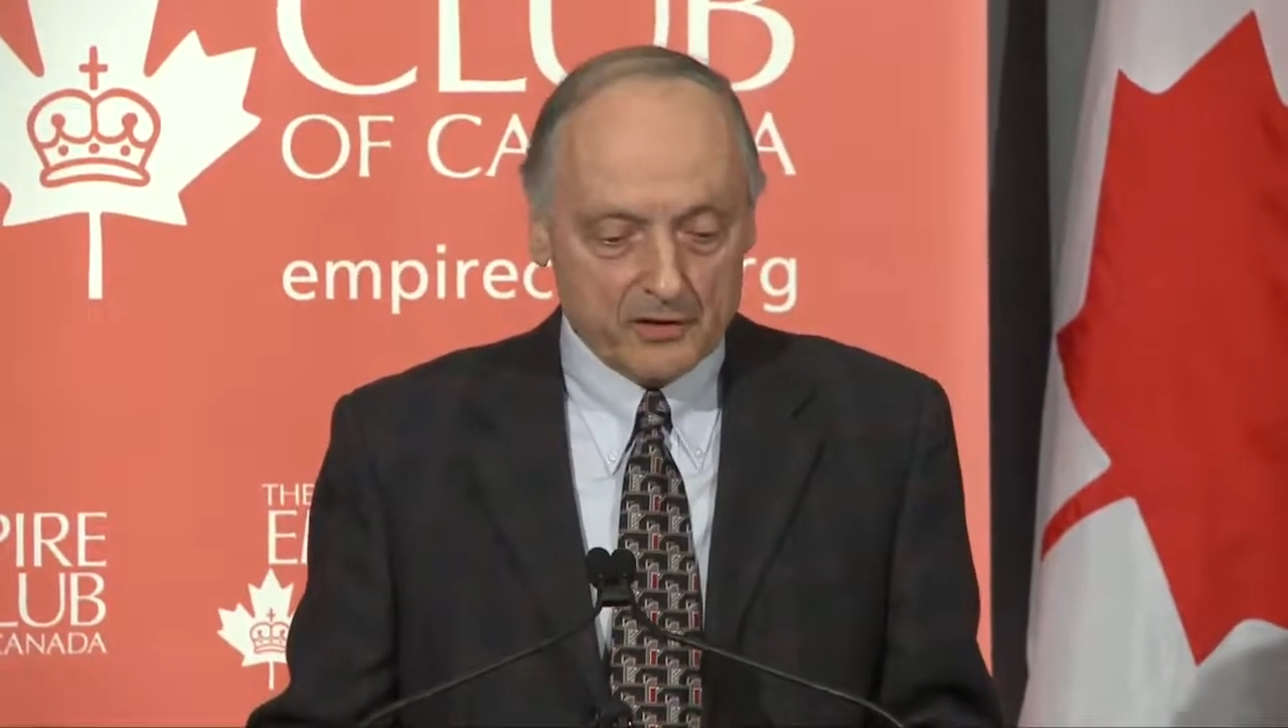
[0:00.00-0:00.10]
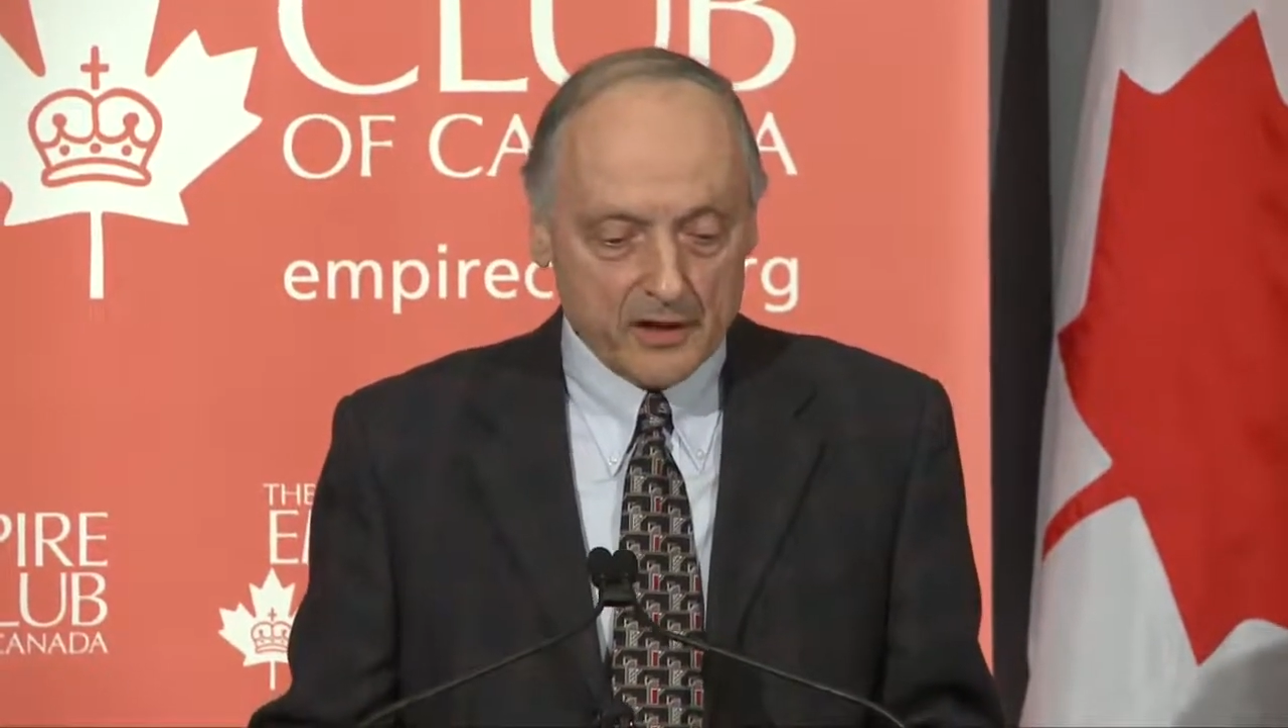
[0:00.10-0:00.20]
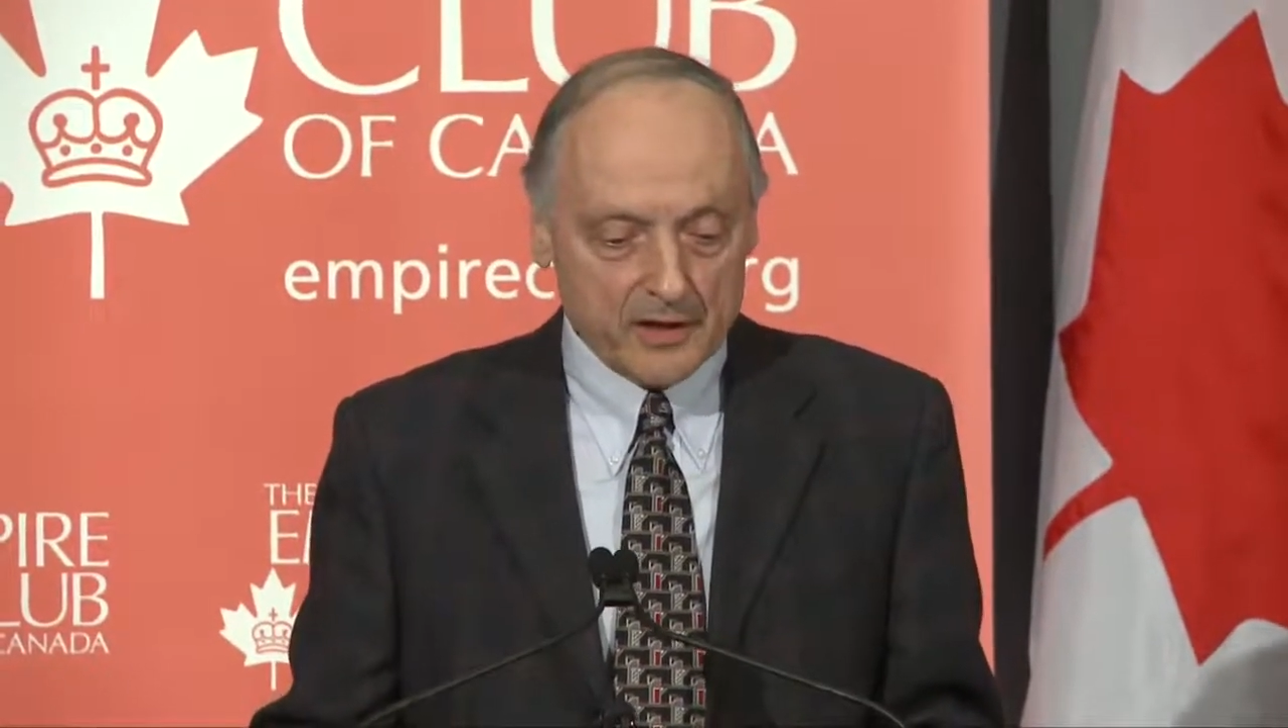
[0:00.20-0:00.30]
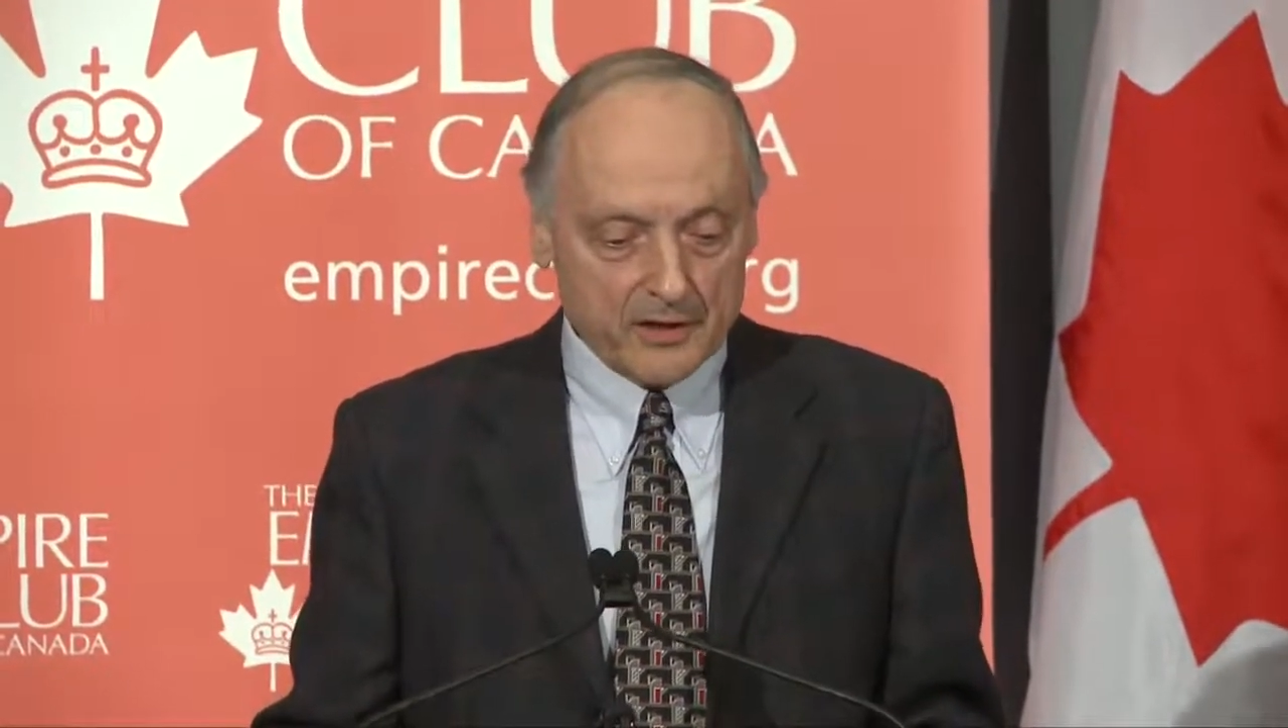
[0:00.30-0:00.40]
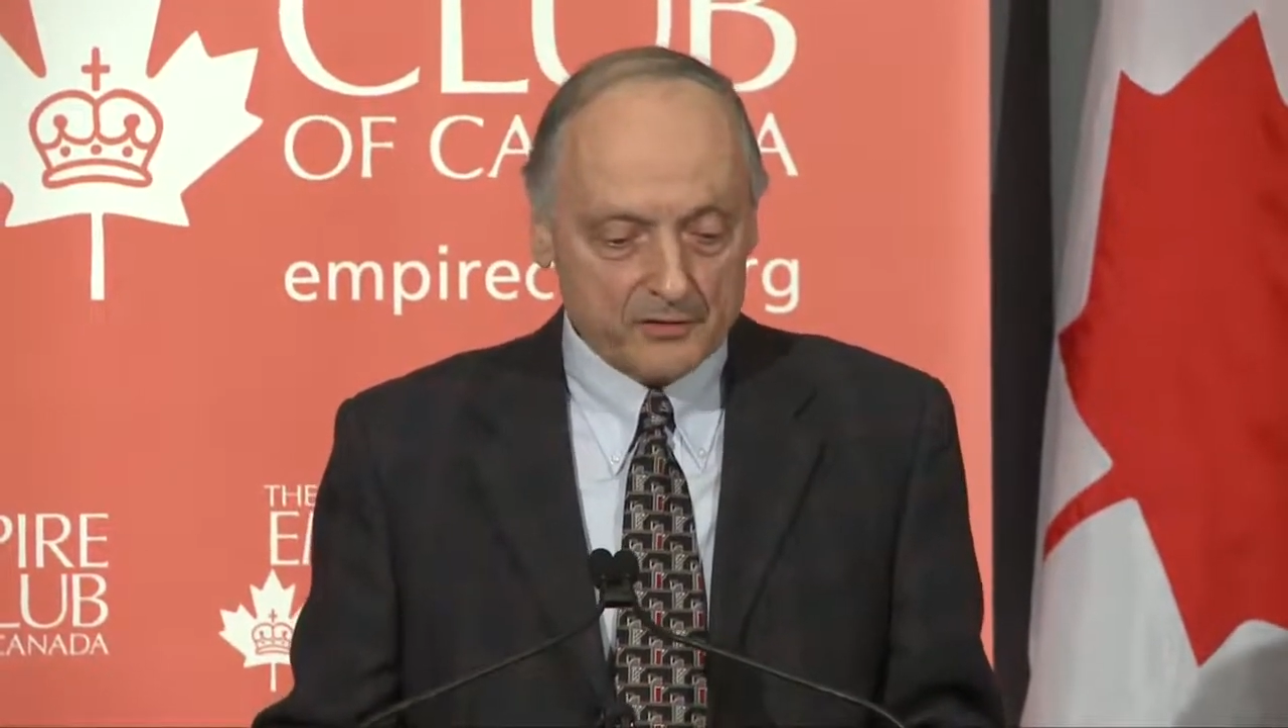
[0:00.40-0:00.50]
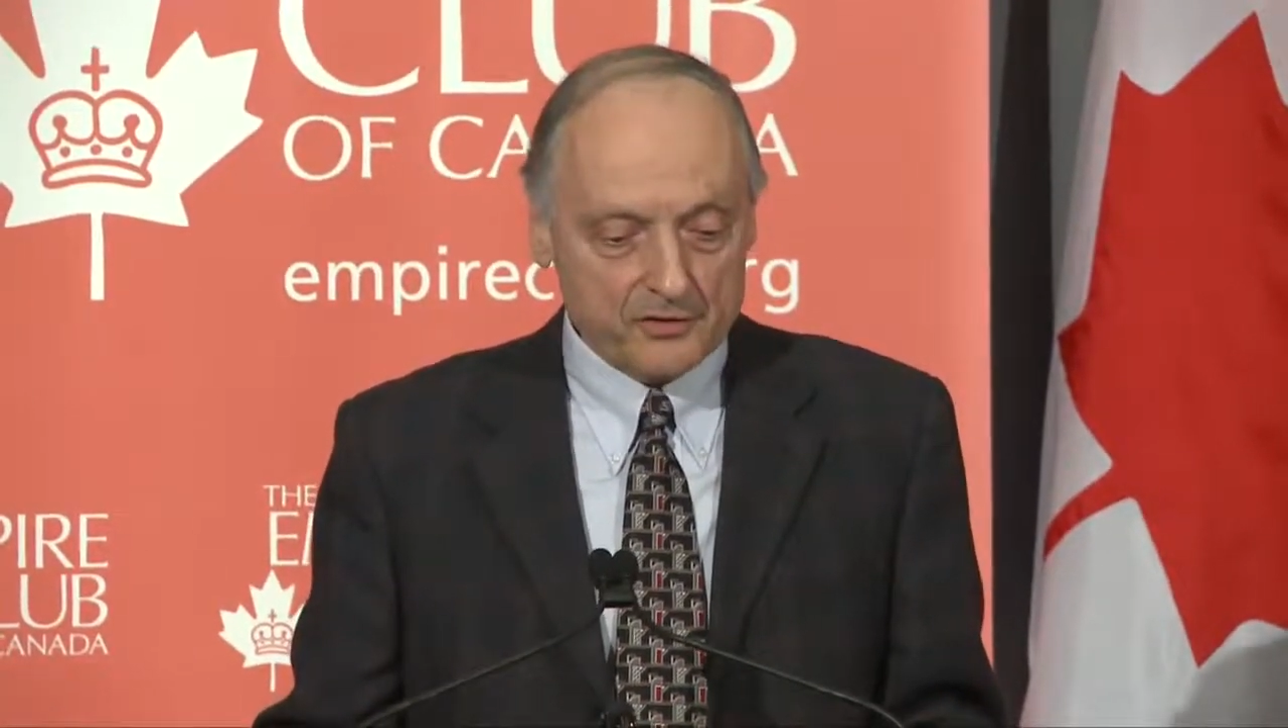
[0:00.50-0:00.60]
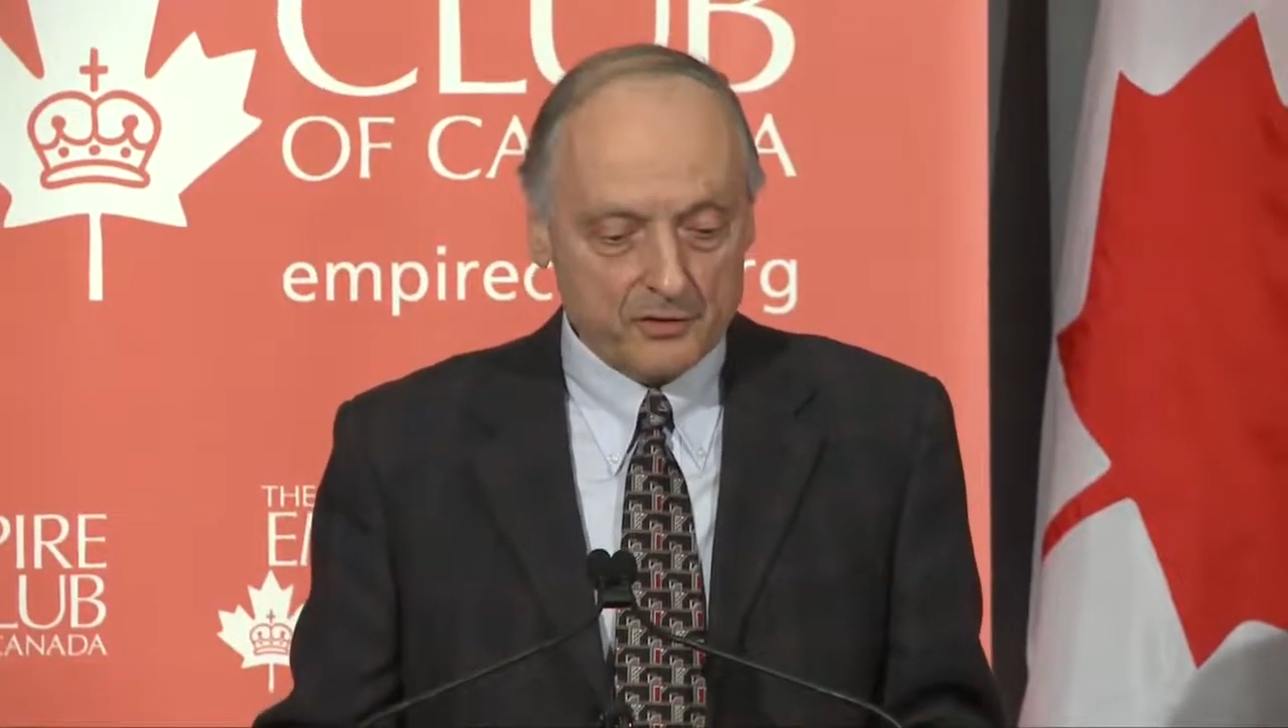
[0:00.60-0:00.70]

darndest